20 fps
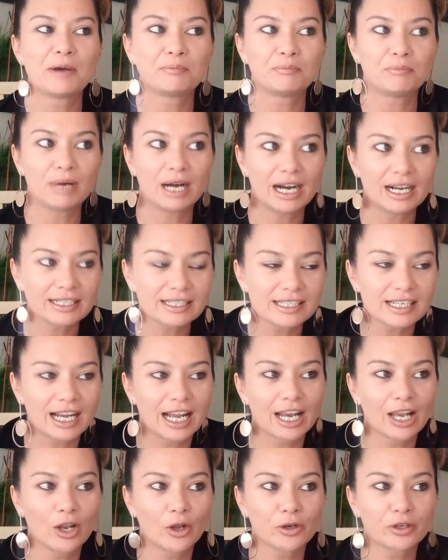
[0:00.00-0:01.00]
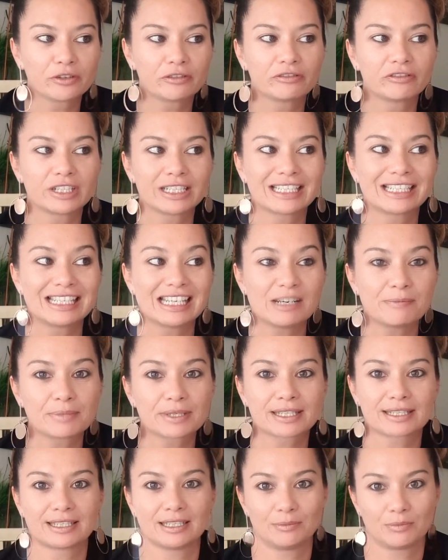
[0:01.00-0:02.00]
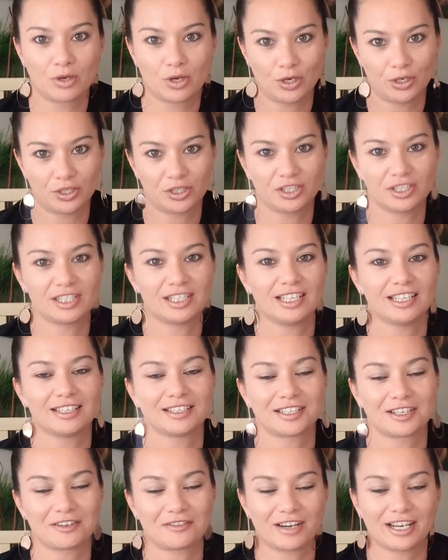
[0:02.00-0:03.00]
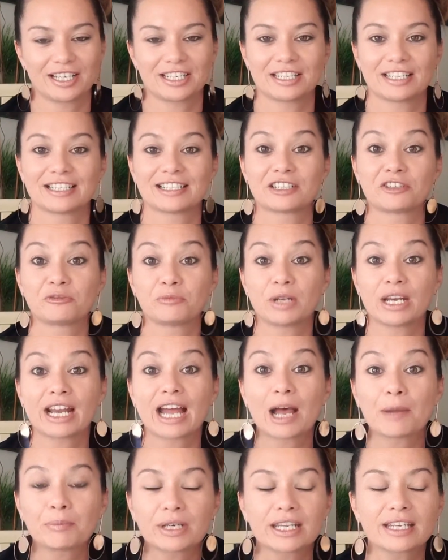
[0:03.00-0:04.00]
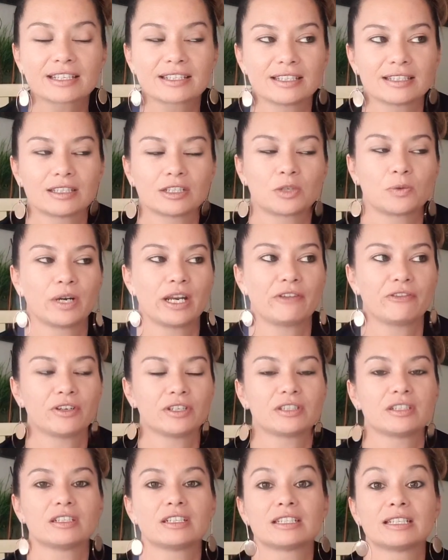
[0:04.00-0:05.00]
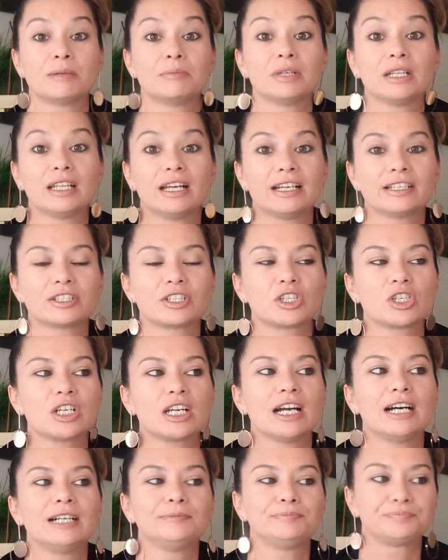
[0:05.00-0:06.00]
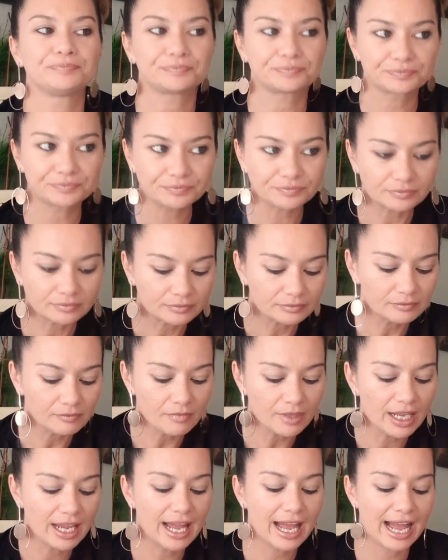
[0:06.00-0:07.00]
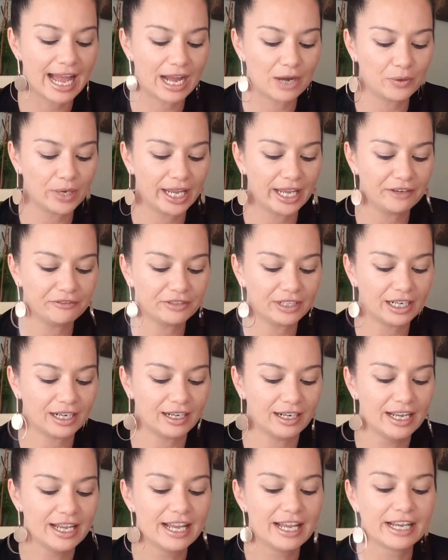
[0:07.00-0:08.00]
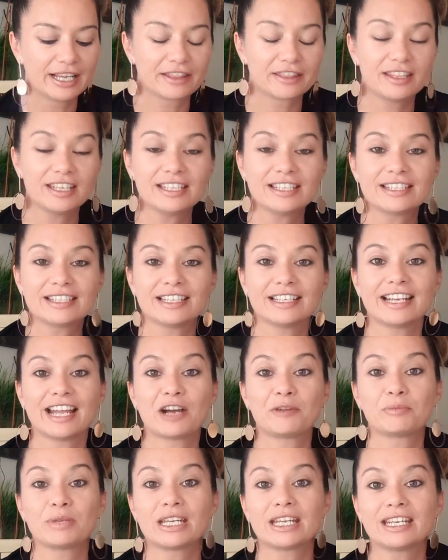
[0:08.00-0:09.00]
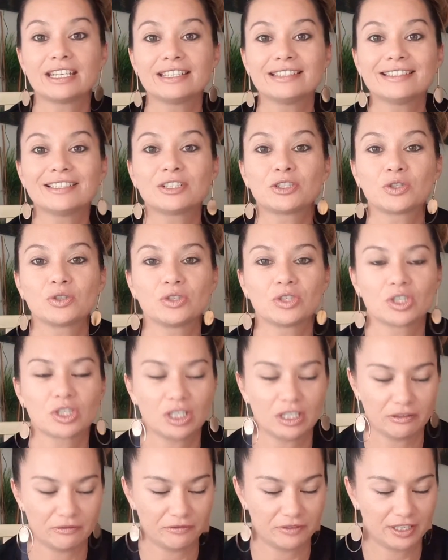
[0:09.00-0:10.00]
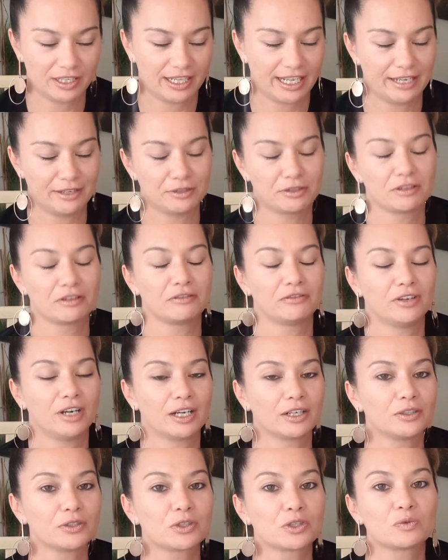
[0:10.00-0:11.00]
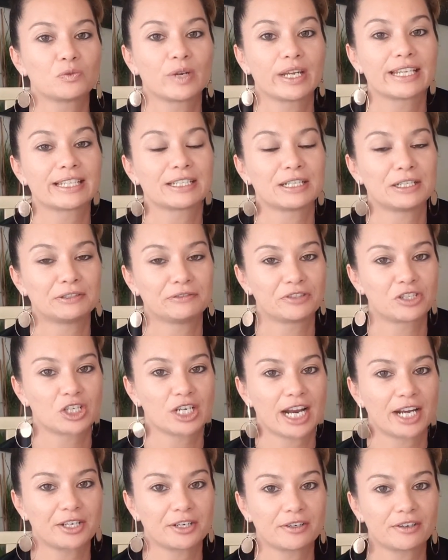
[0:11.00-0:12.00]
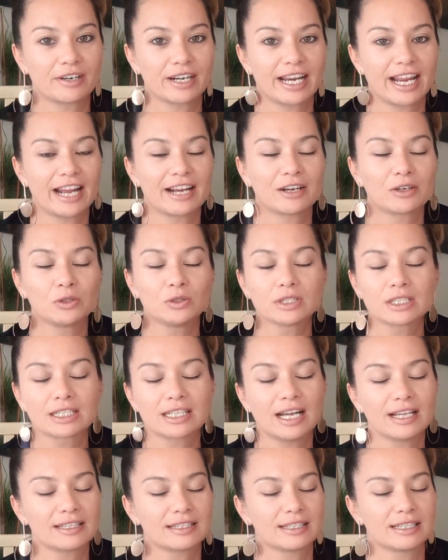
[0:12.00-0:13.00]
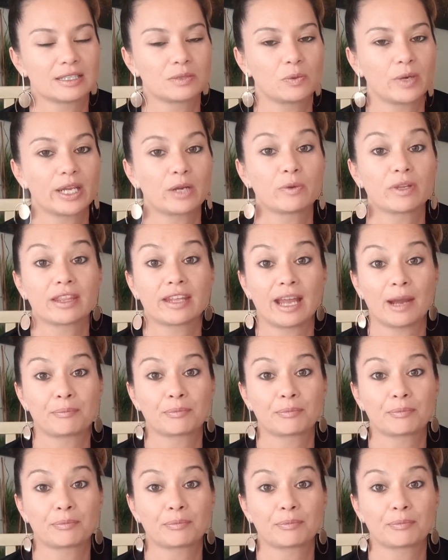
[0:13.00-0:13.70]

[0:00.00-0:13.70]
but a lot of deeper subconscious integrations that have been happening since the 21st of December last year. However, this now begins to shift thanks to the final 2 weeks of January, and it all starts this week with